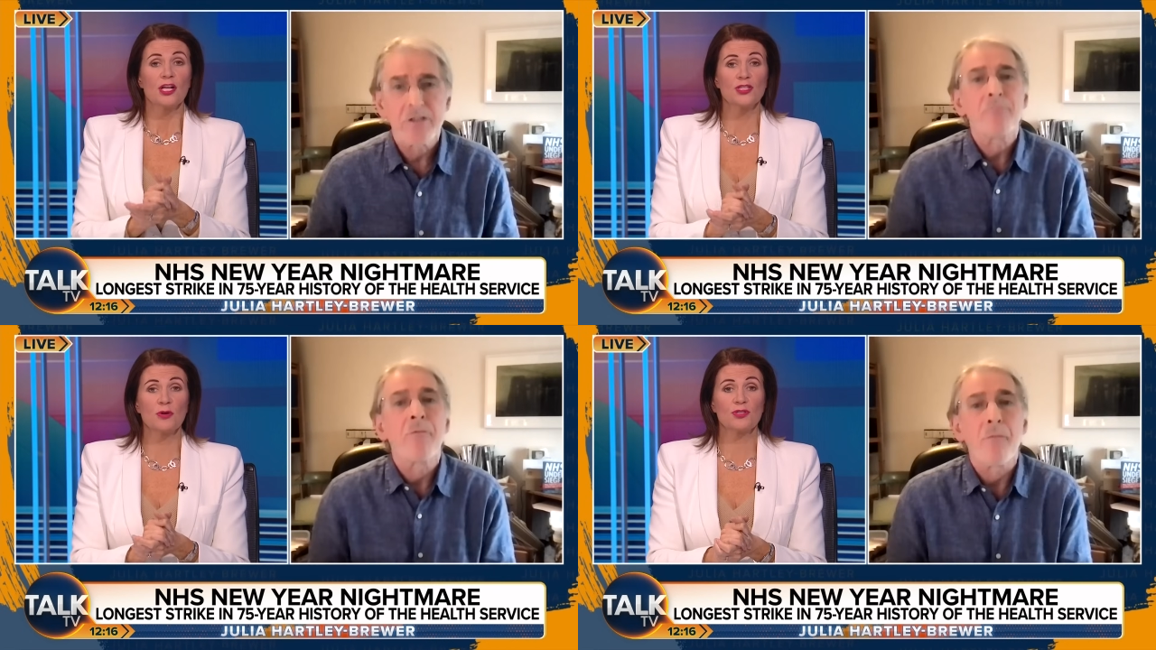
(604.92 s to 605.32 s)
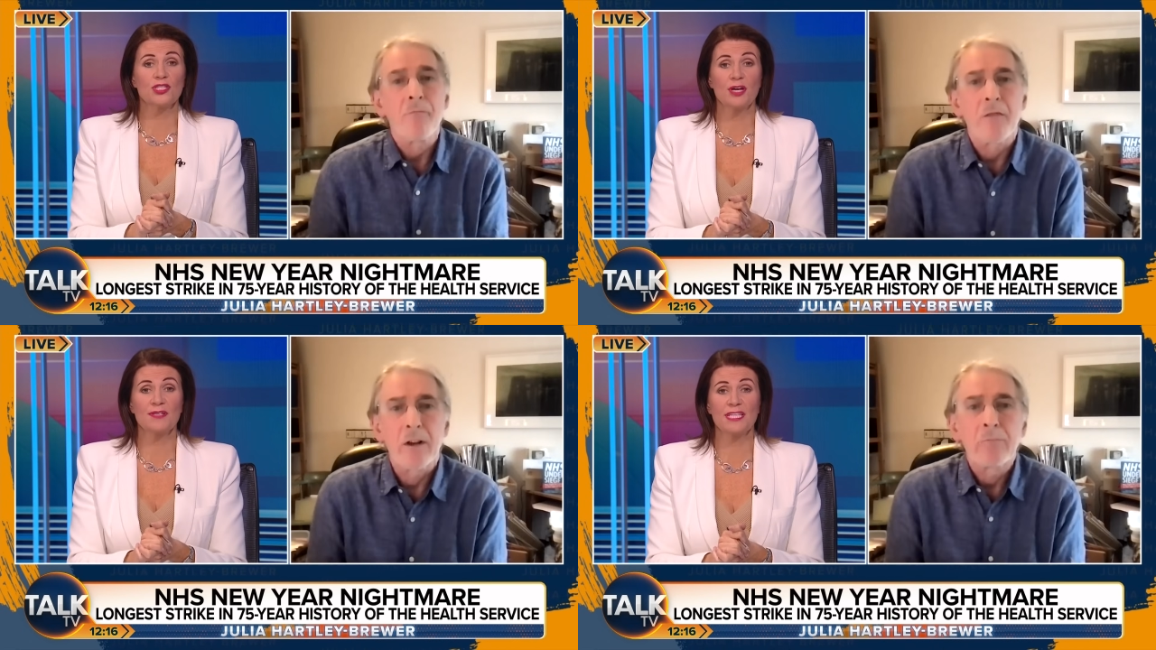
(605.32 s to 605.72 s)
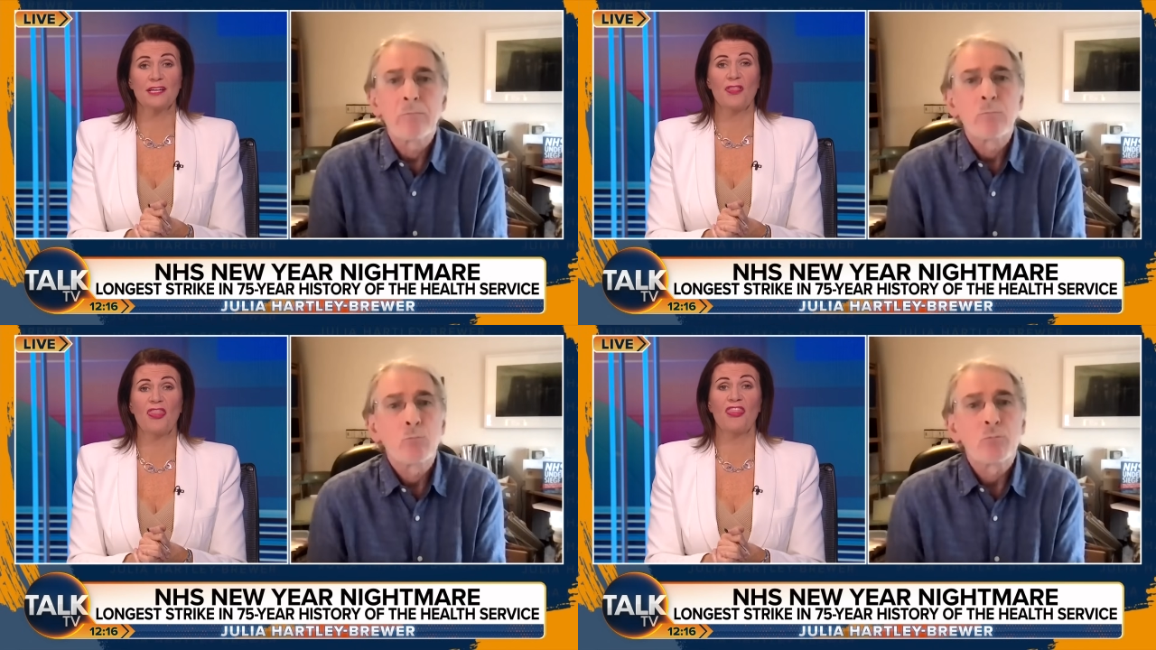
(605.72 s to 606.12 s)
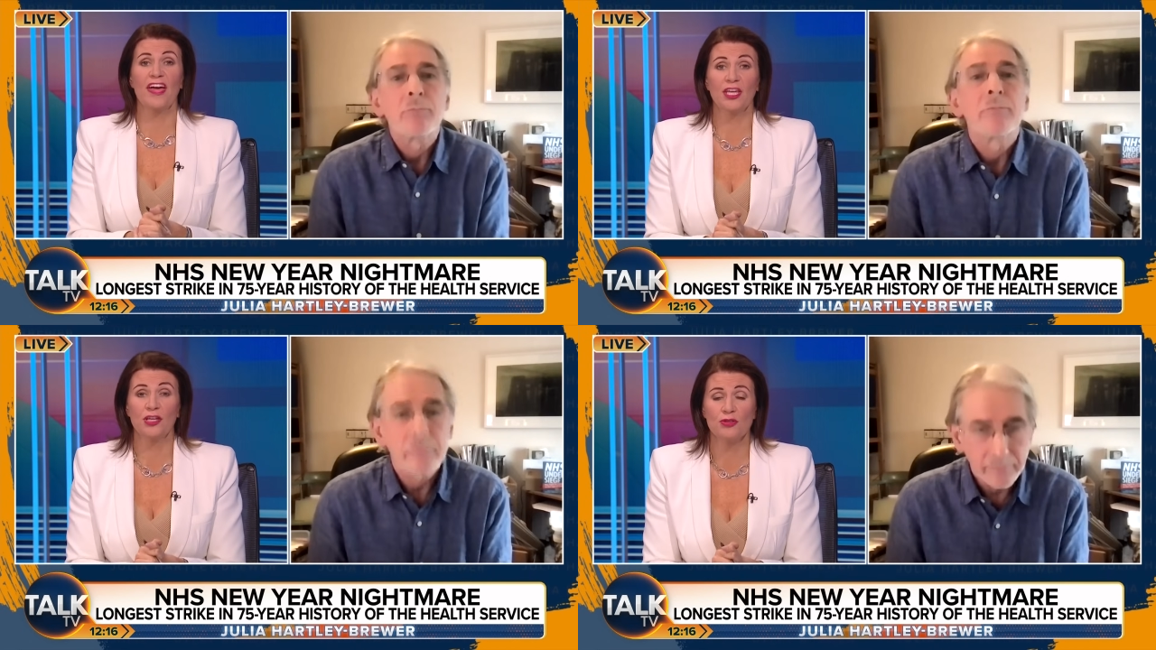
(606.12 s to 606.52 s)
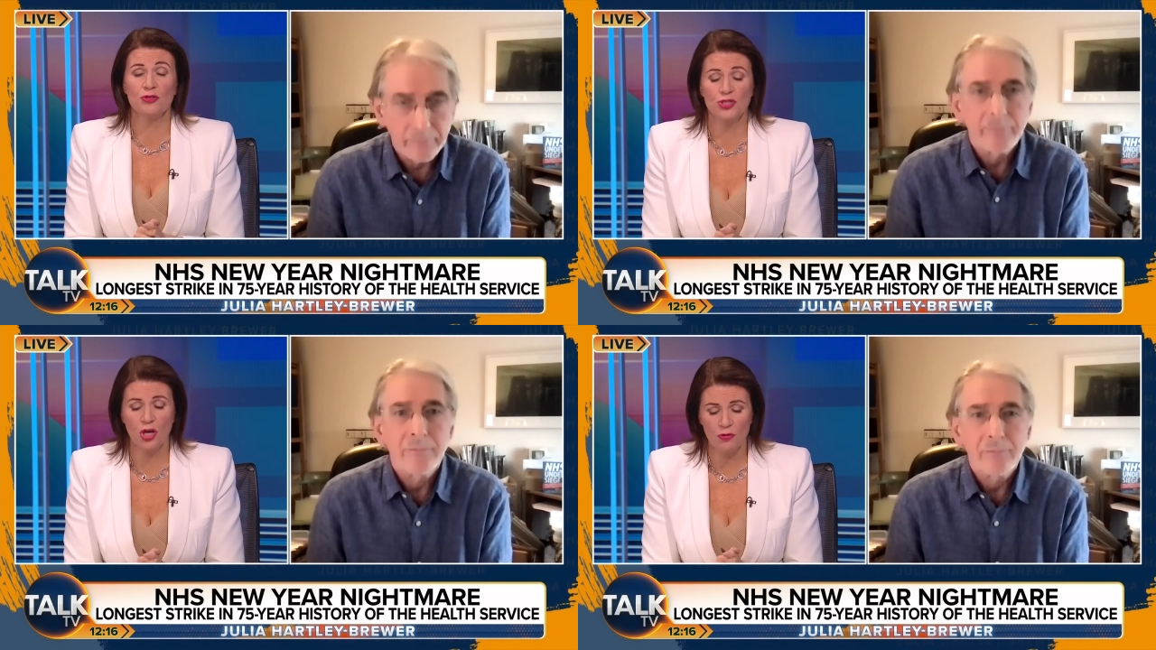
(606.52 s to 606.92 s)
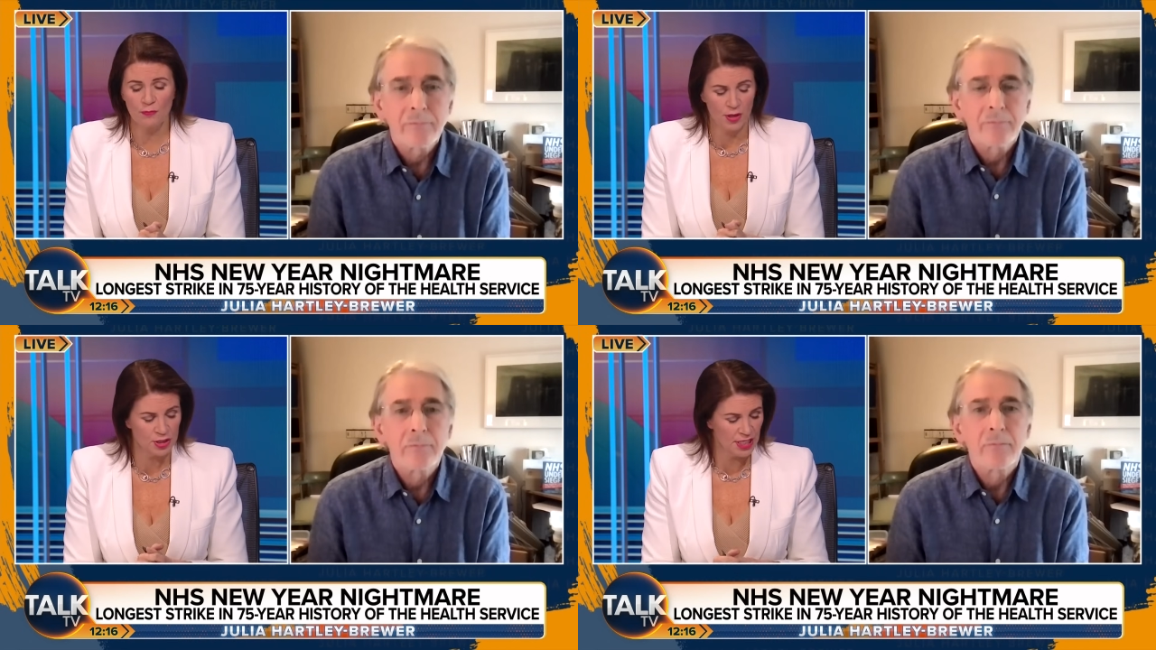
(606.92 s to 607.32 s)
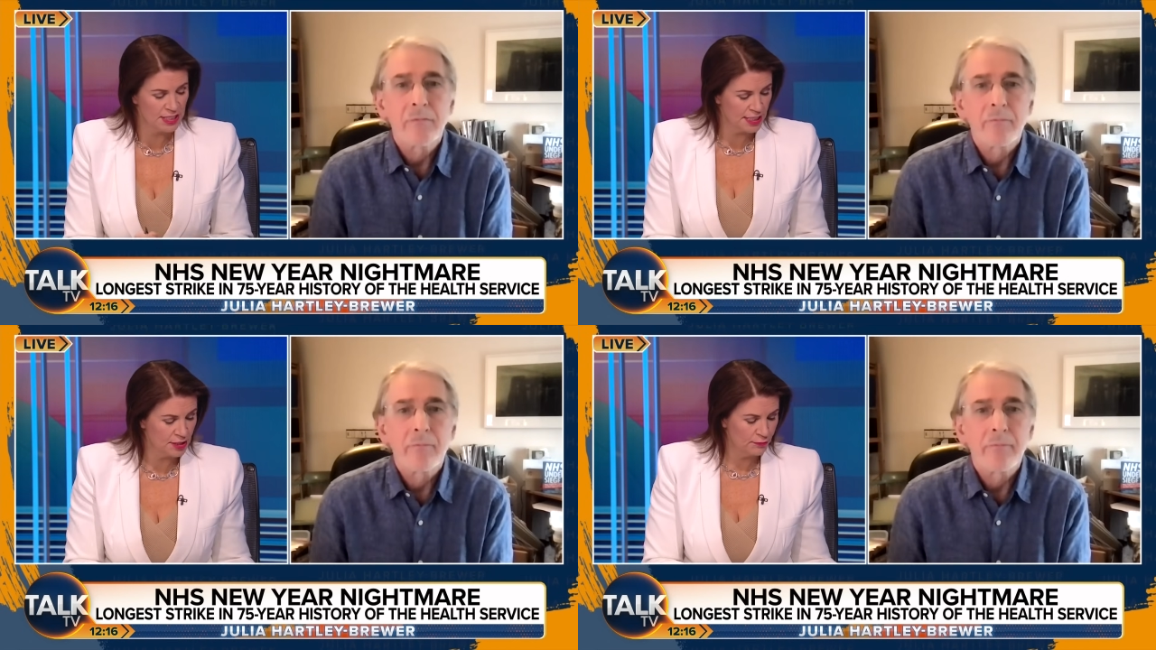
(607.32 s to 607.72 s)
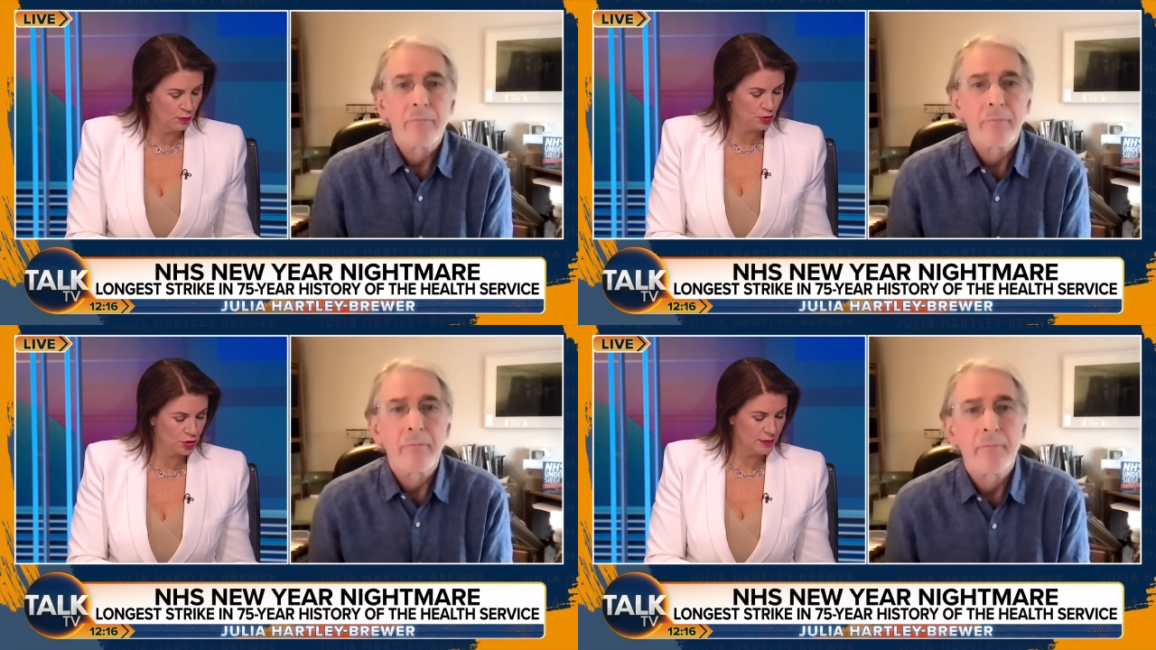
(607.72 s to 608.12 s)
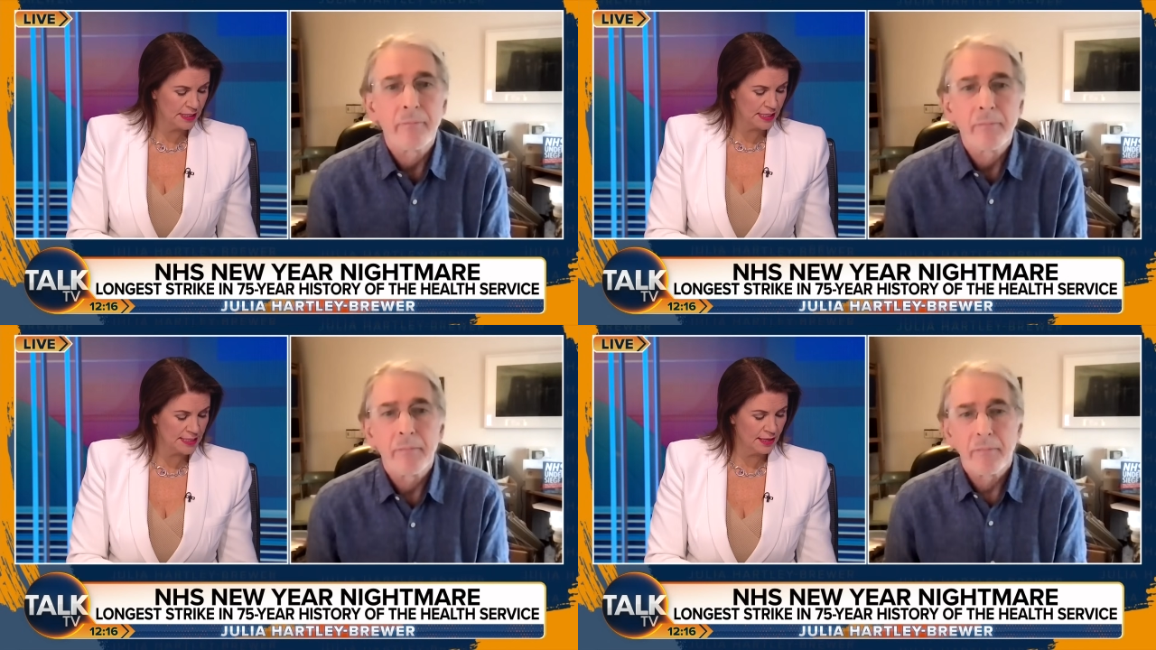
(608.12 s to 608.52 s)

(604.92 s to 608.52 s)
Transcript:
Speaker 1: Dr. Tony yeah. Sullivan, thank you so much indeed for joining us.